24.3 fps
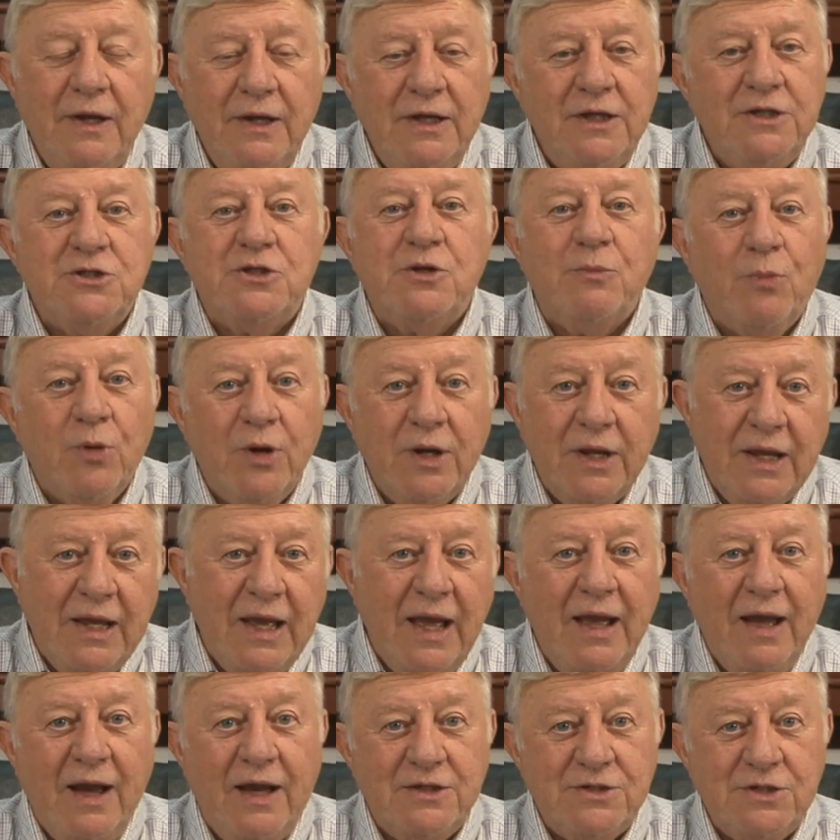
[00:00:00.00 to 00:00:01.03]
is to bring
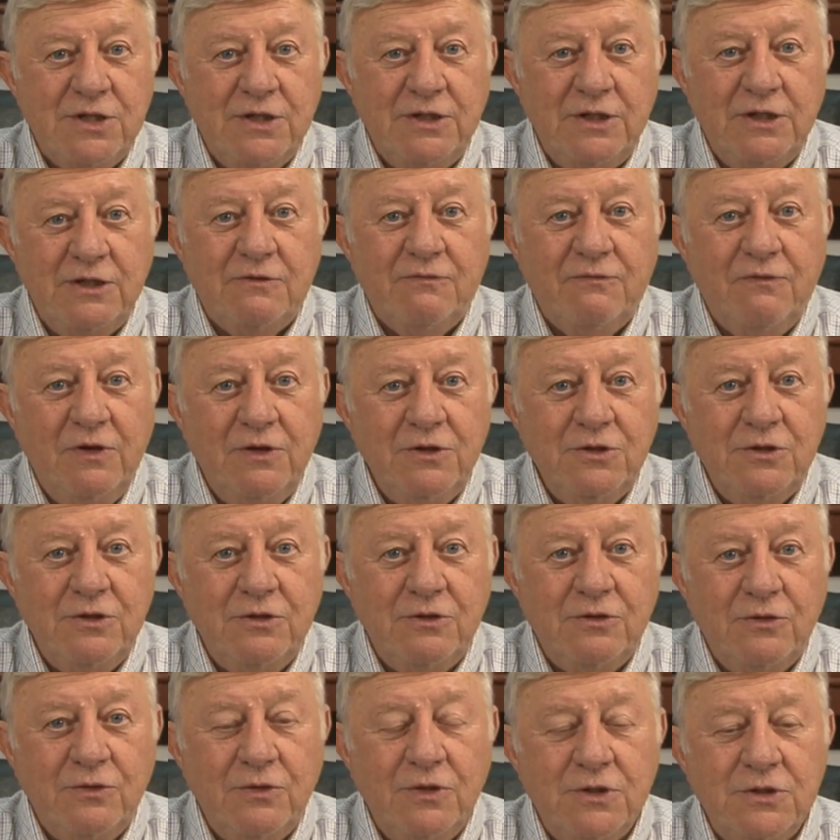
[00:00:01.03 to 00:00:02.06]
chaos and
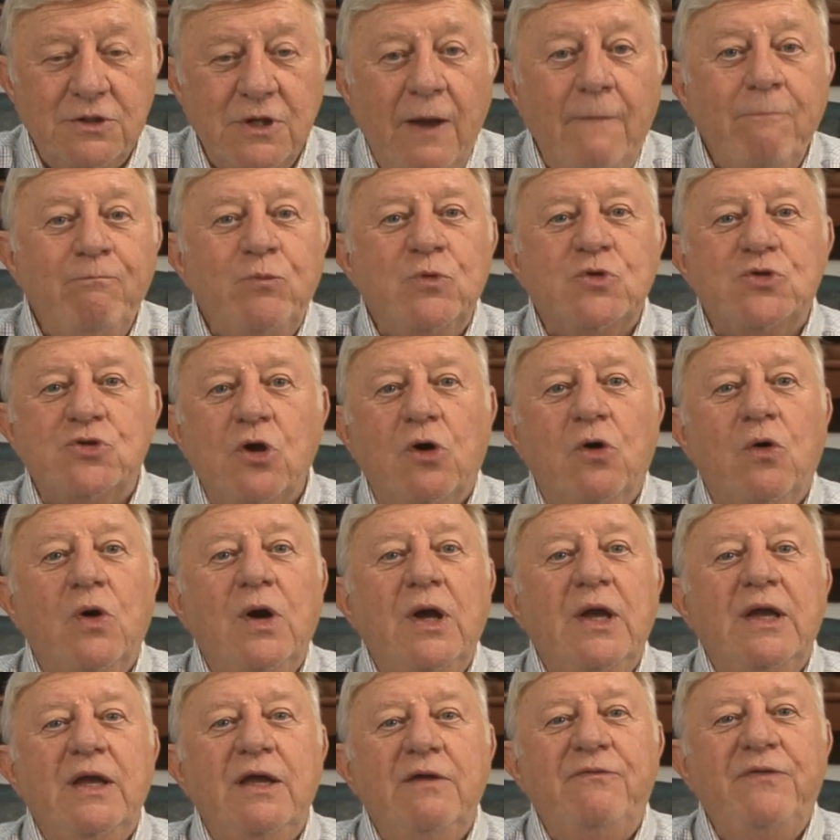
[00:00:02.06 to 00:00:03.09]
dysfunction to us. So
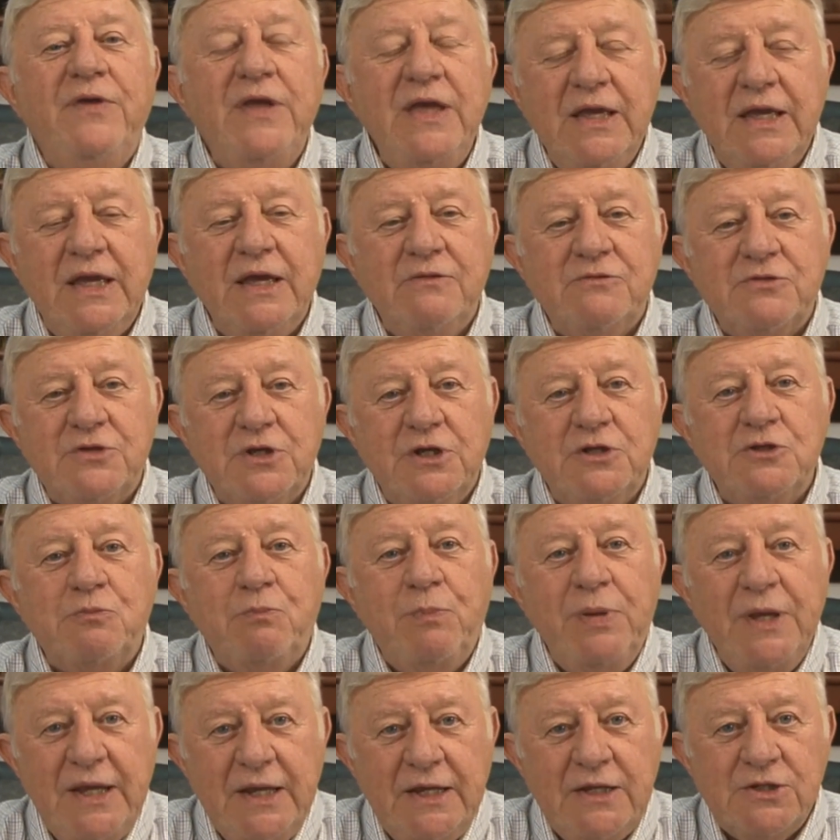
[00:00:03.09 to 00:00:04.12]
if he gives us
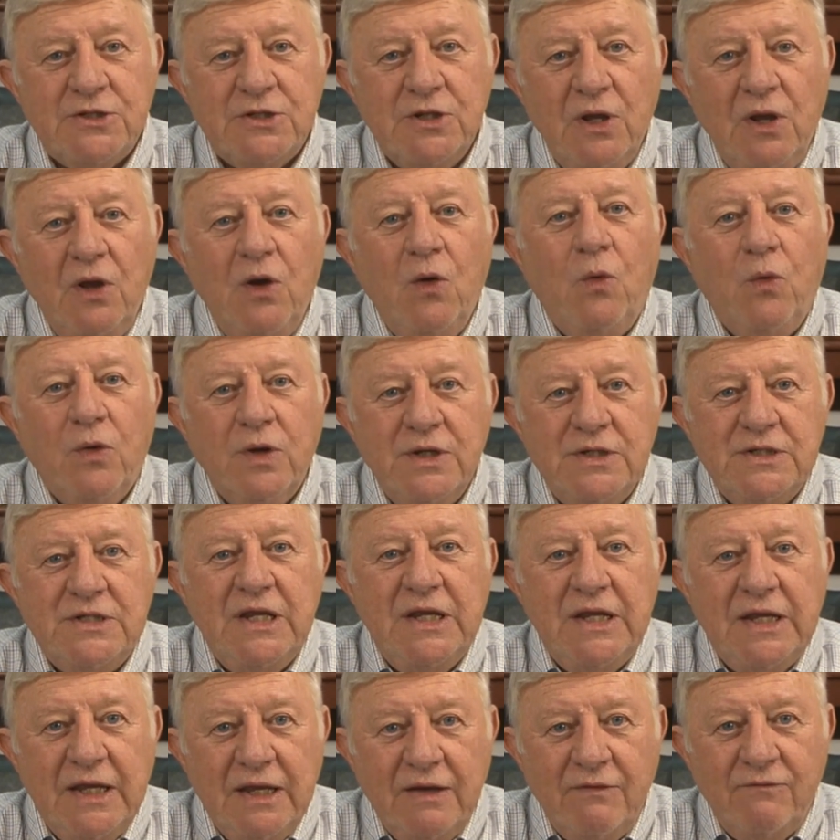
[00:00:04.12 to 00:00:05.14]
peace, what does he
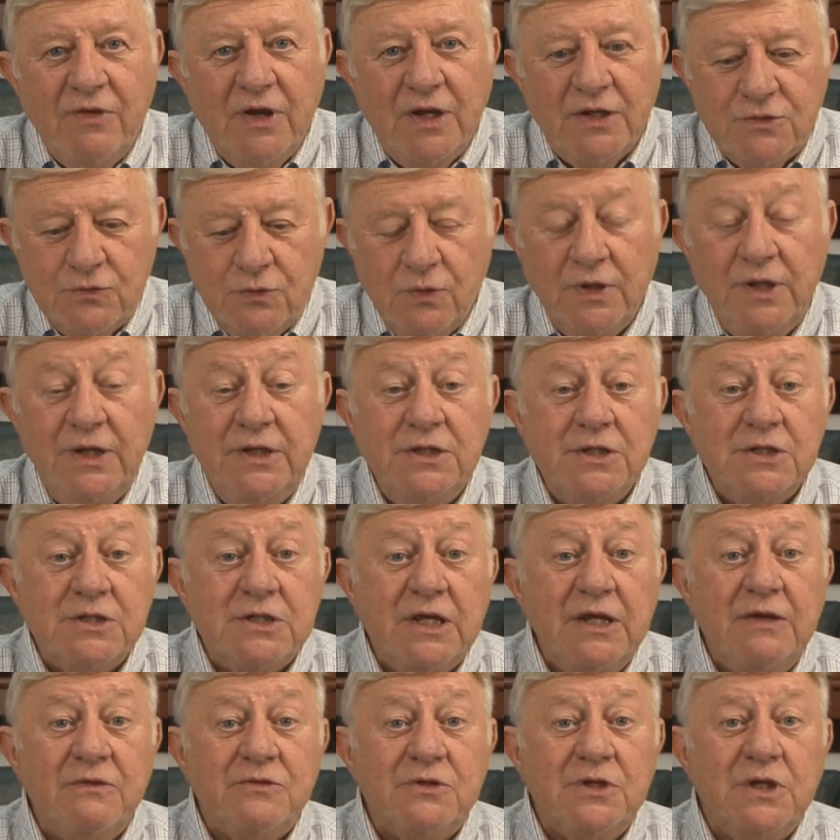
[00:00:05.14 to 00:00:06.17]
give us? Well, he just
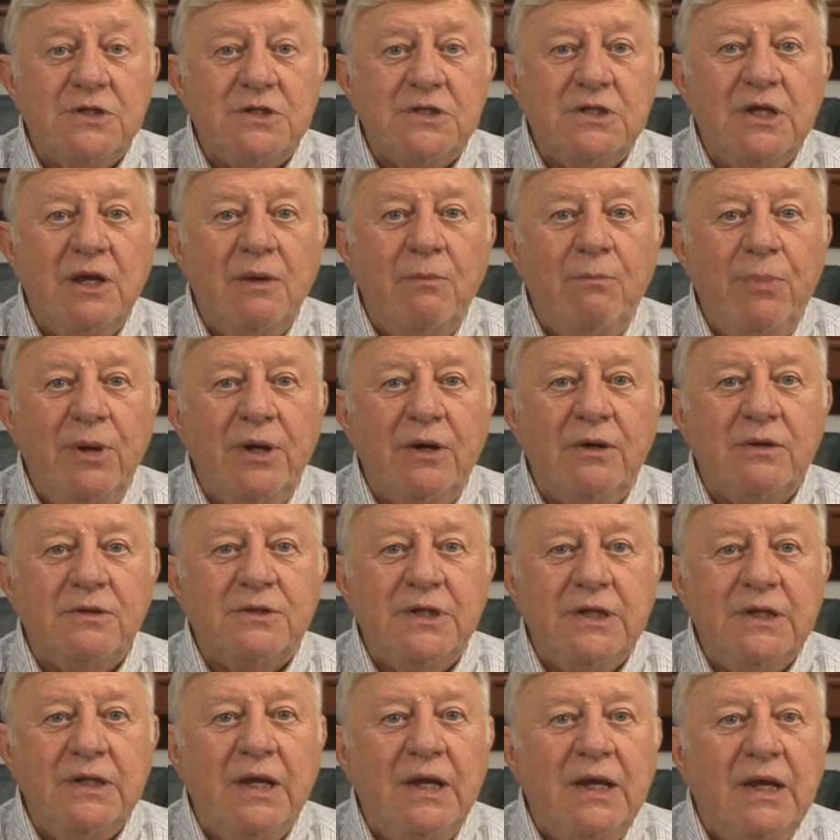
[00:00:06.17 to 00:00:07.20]
gives us the
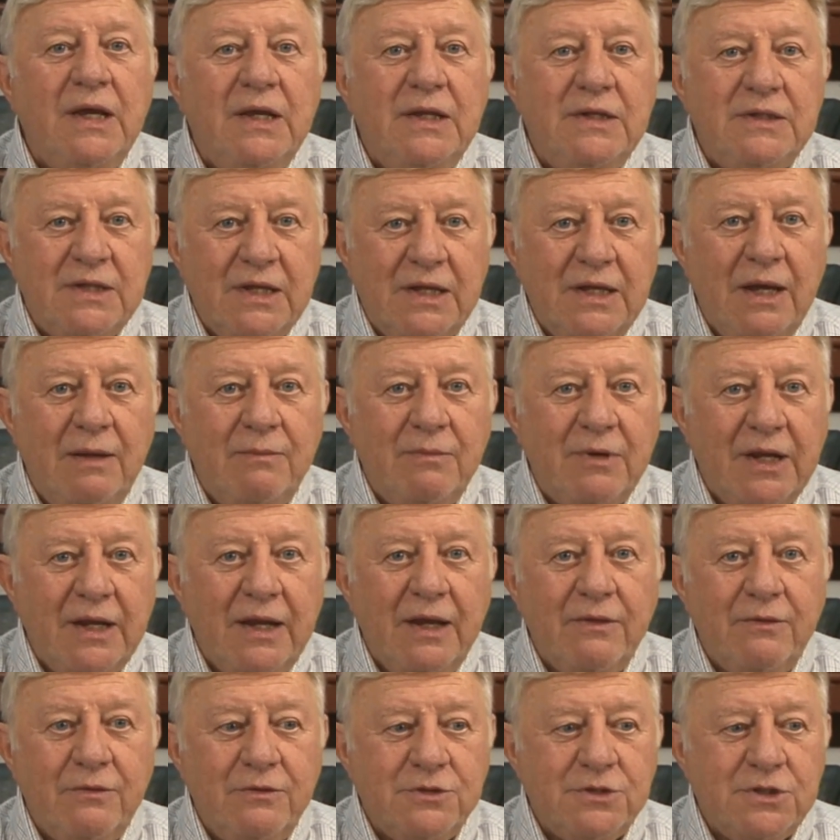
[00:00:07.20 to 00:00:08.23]
ability to come
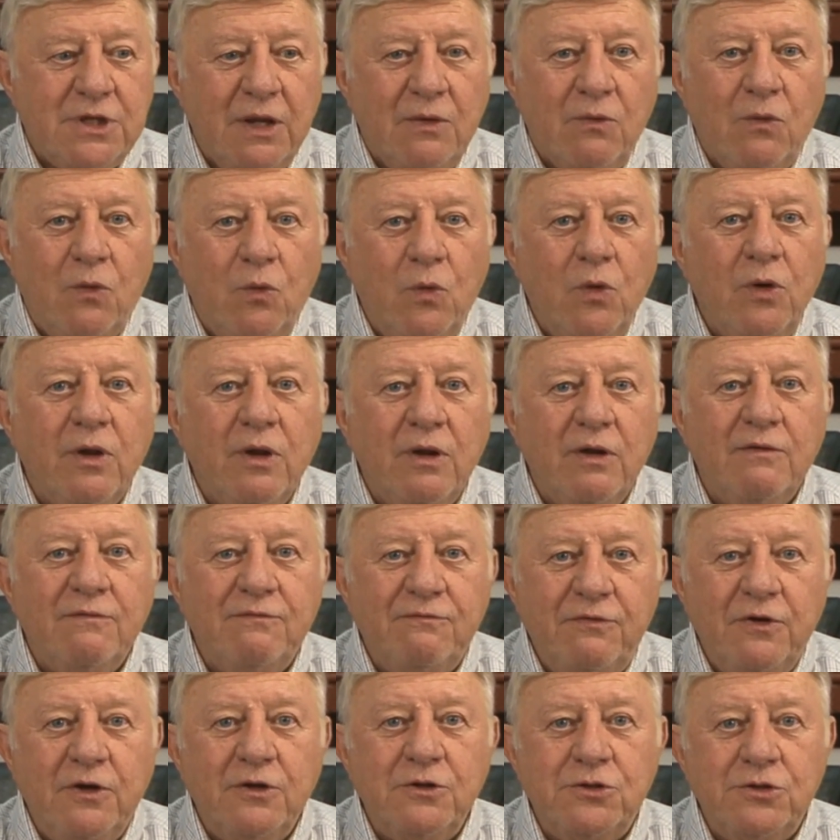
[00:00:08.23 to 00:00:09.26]
together and say, well, we're going to
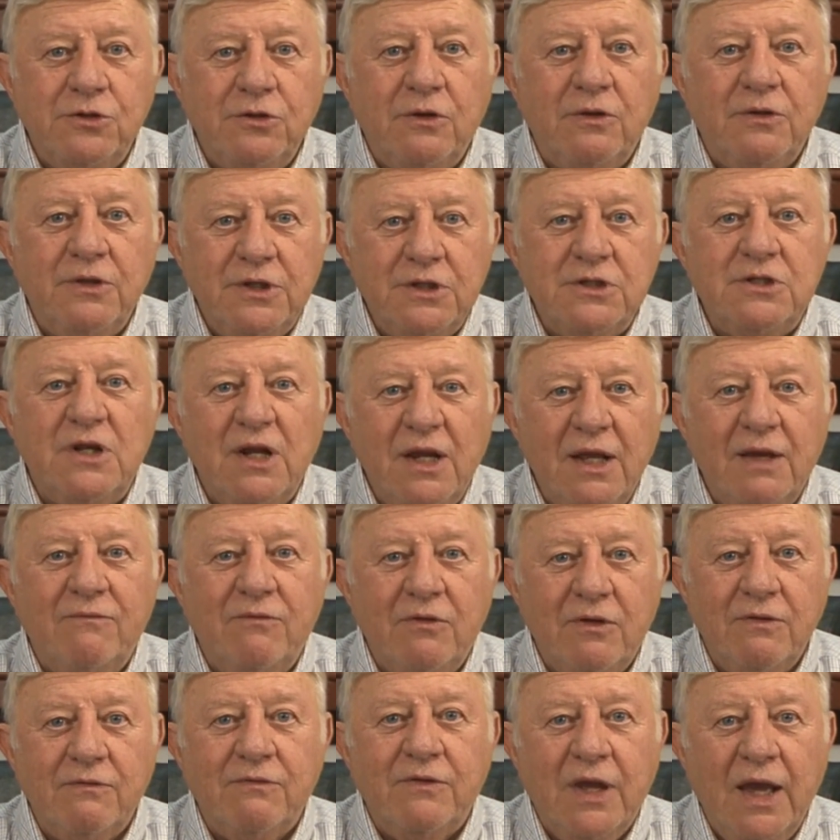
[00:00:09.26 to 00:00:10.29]
function on this
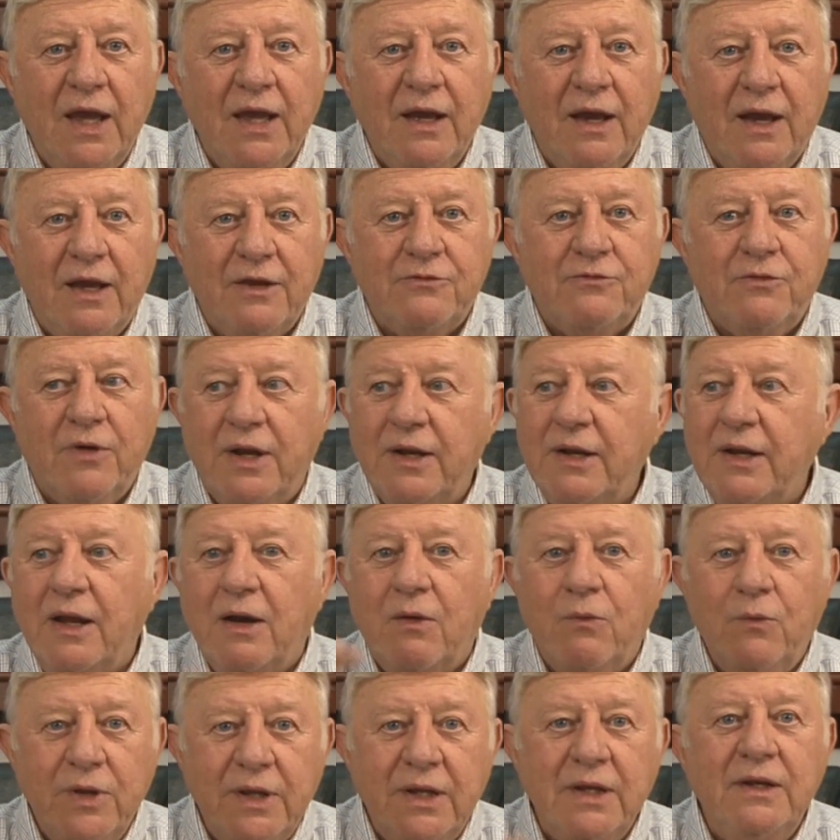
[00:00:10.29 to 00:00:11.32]
level of chaos right now.
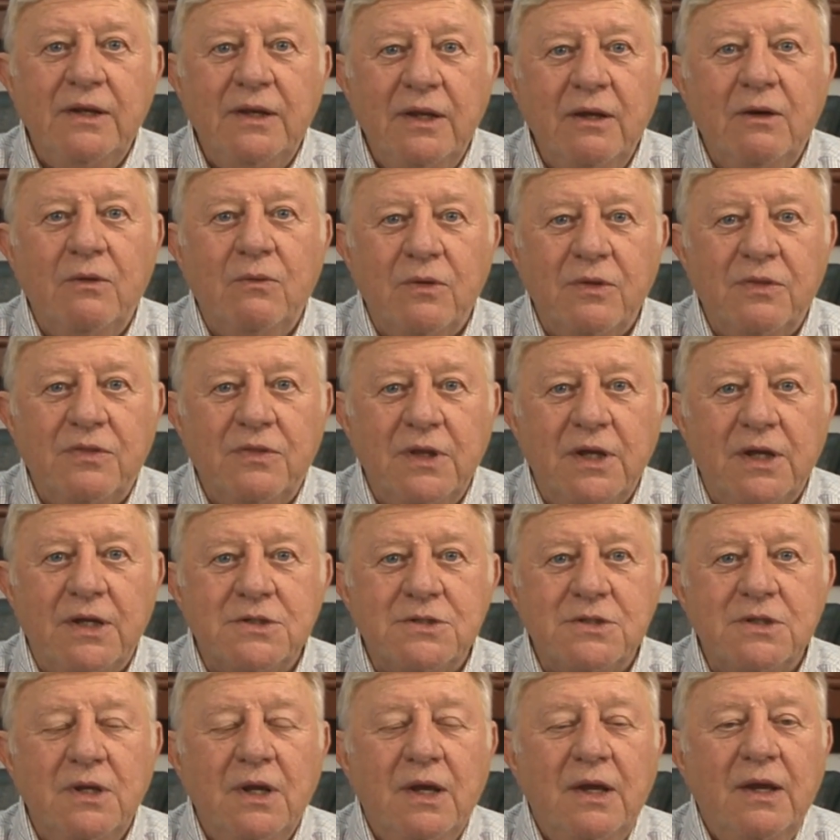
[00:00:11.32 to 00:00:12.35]
We can deal with
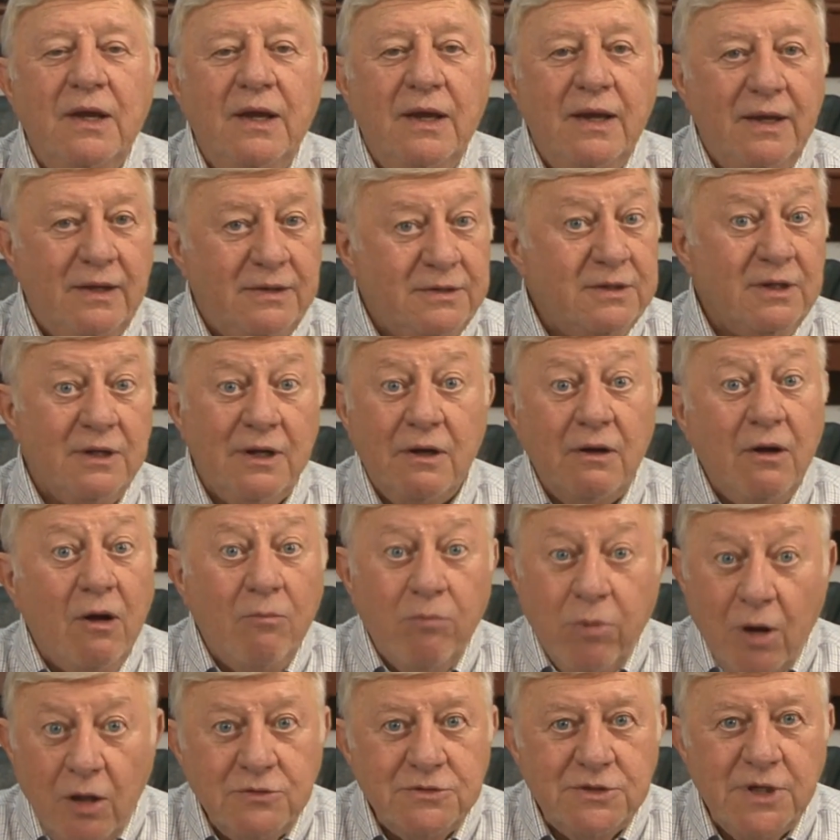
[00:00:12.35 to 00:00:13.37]
this until it all
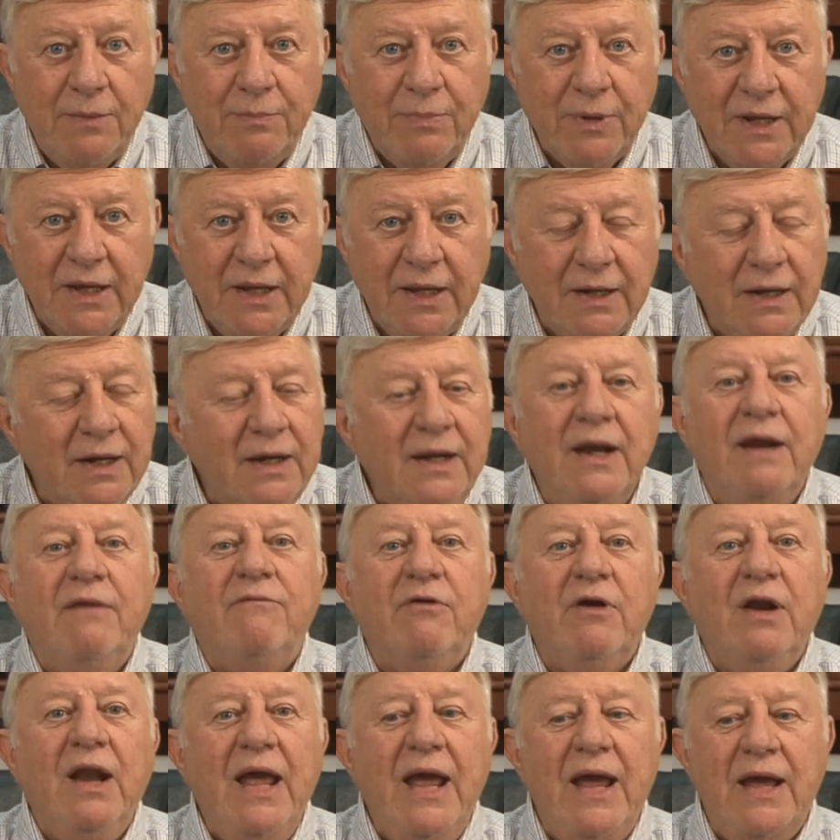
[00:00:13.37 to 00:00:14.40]
blows up again. It never
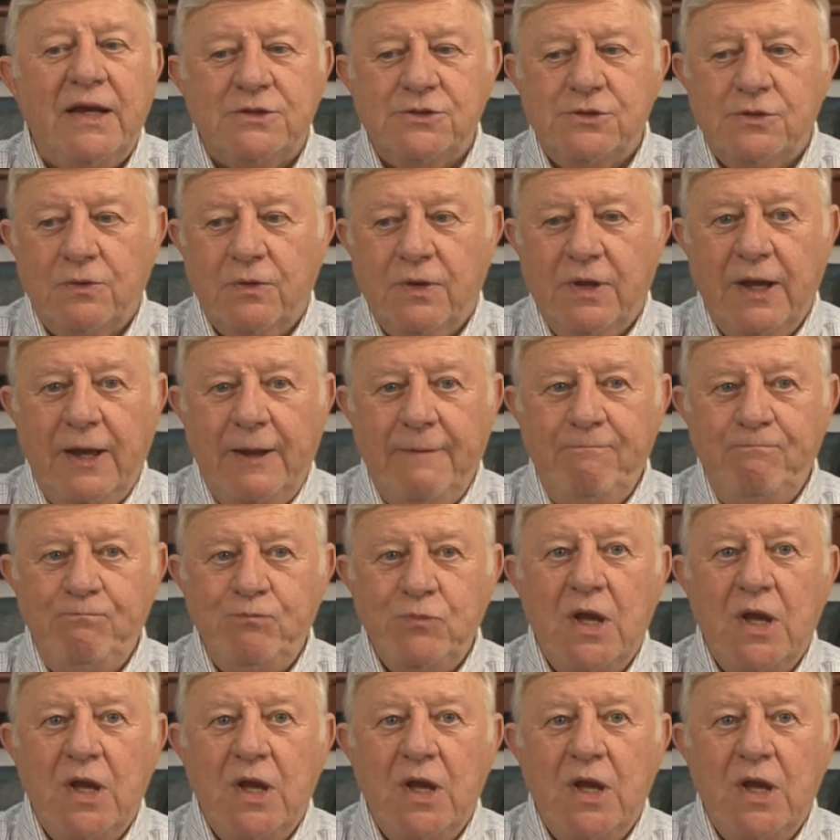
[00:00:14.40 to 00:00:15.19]
lasts, okay?